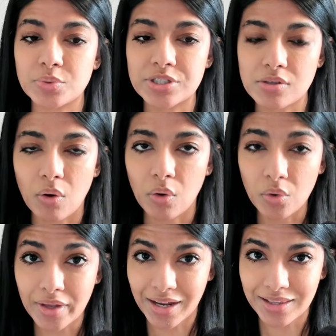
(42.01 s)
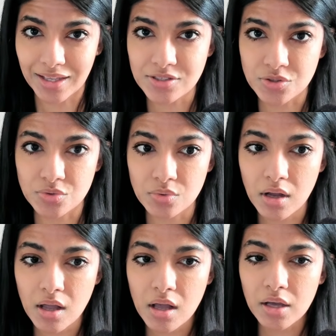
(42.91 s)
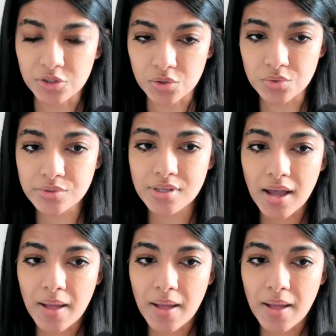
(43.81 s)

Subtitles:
which is all that I like to use,